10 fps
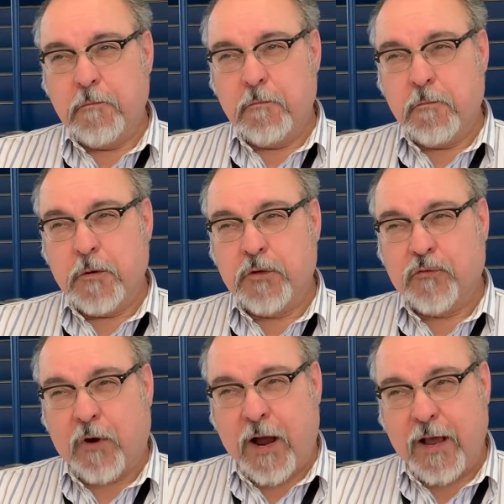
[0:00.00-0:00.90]
What
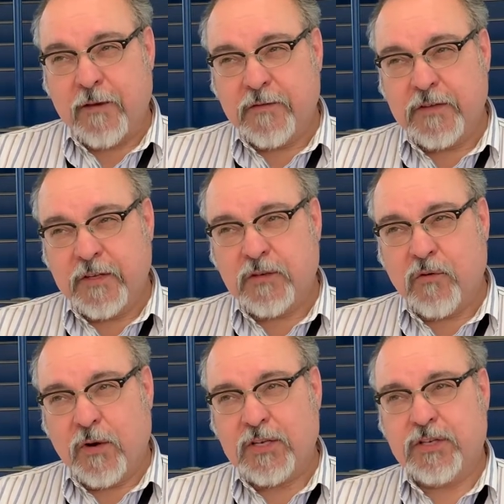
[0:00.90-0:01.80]
drives this
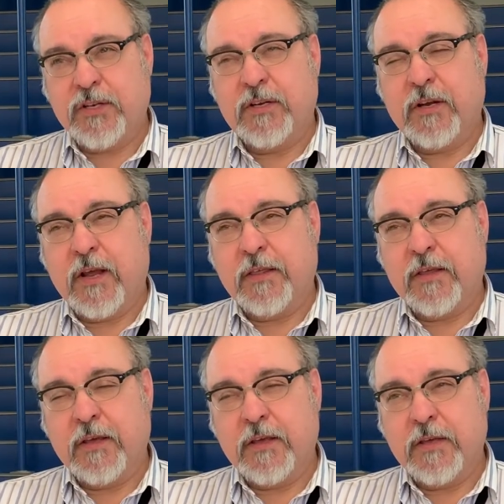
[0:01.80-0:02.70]
question, I
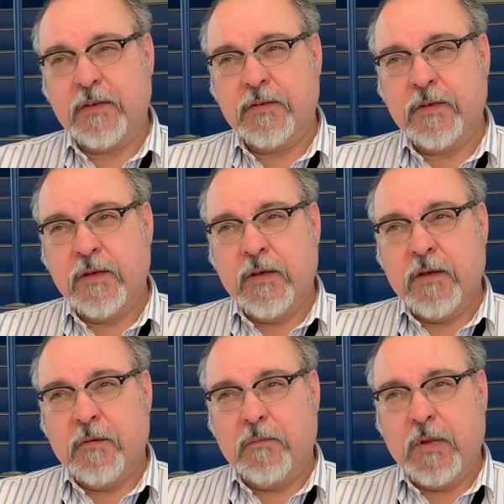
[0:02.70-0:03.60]
think, is
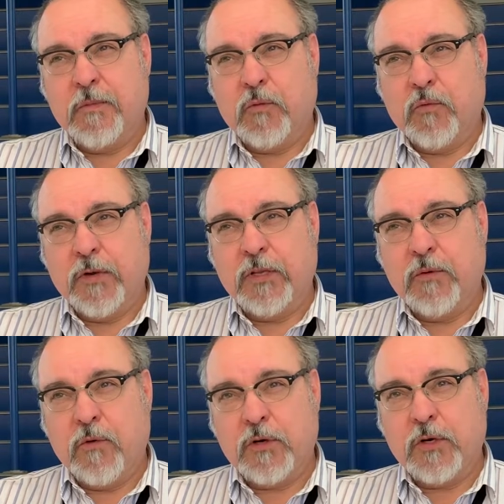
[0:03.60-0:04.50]
people really
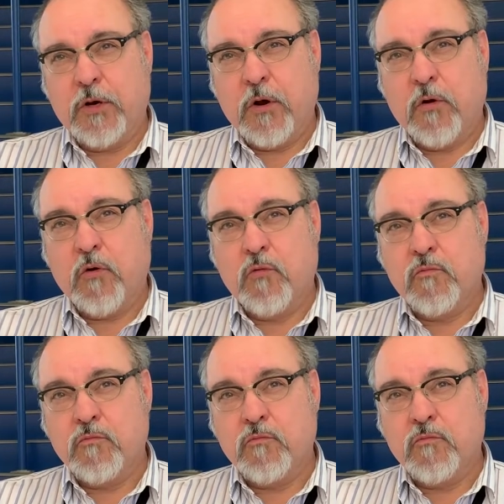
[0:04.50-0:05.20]
want to know